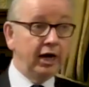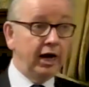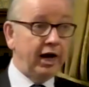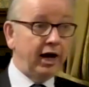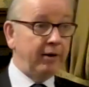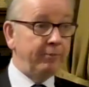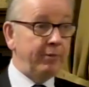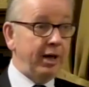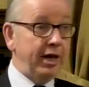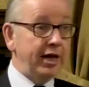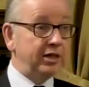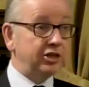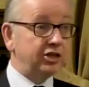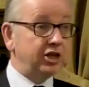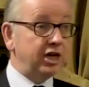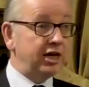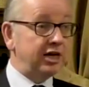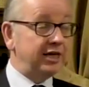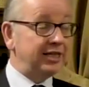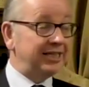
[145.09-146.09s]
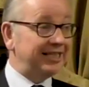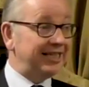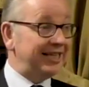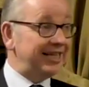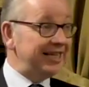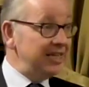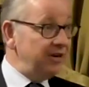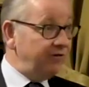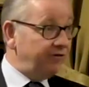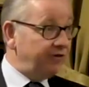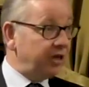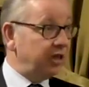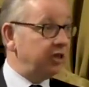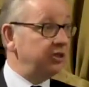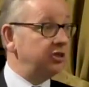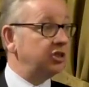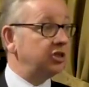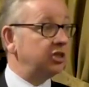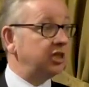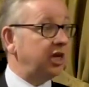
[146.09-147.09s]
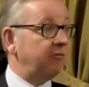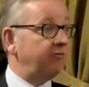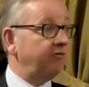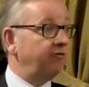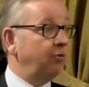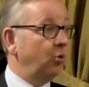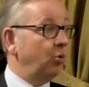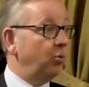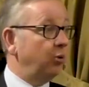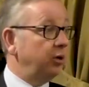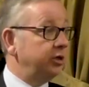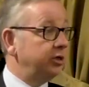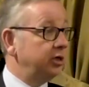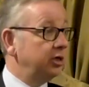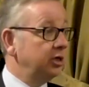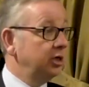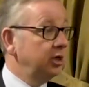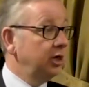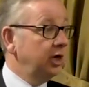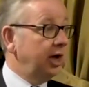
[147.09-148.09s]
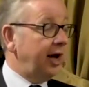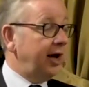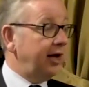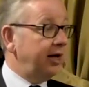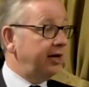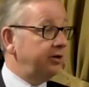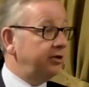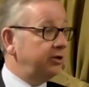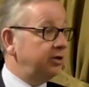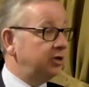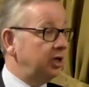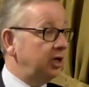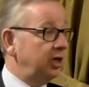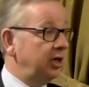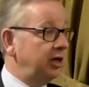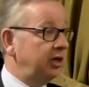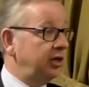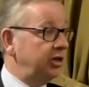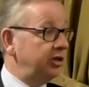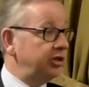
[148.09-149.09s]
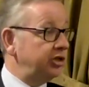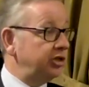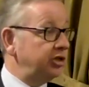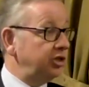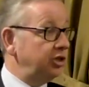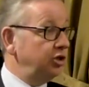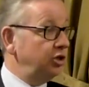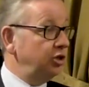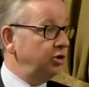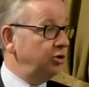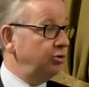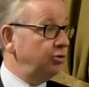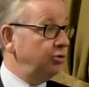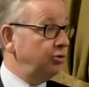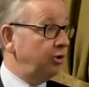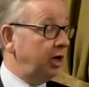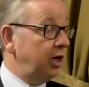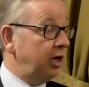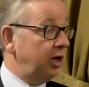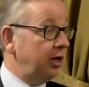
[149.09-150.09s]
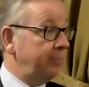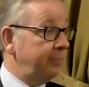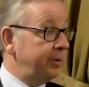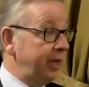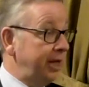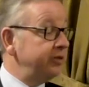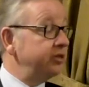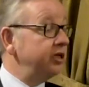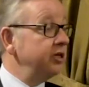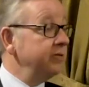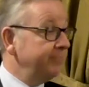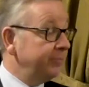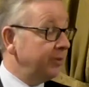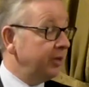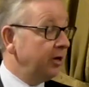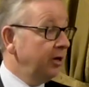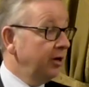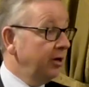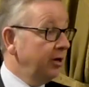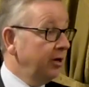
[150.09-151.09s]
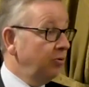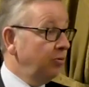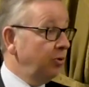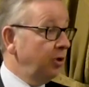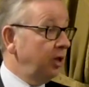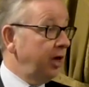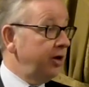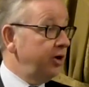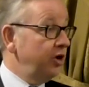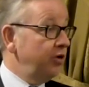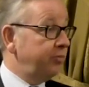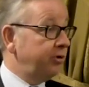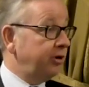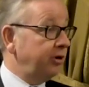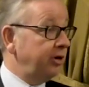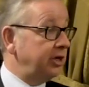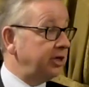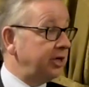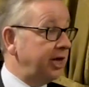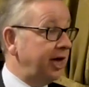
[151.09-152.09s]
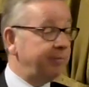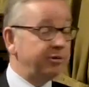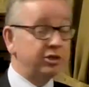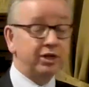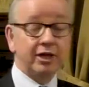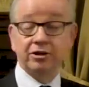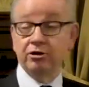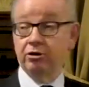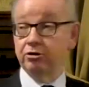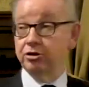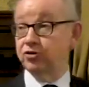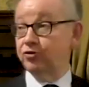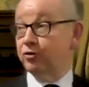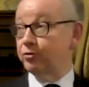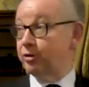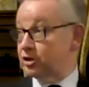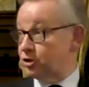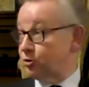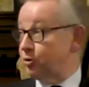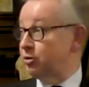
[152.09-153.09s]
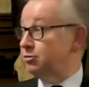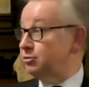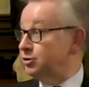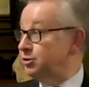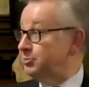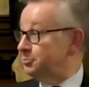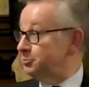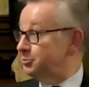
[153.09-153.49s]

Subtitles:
It's a significant step forward, and this new planting will, I hope, create a habitat not just for red squirrels,